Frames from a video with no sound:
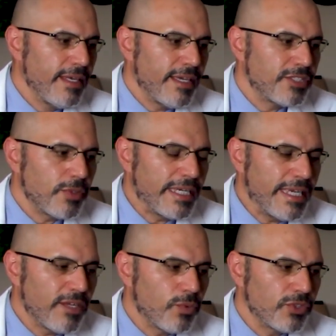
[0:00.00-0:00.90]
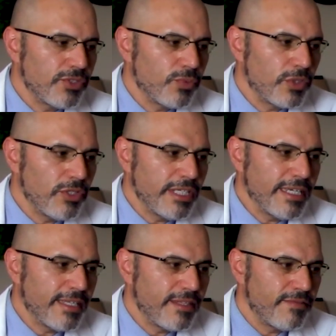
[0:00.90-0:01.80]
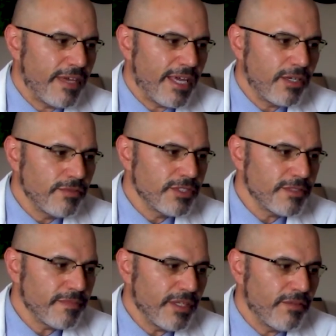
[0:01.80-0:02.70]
And so again, we're looking at the valves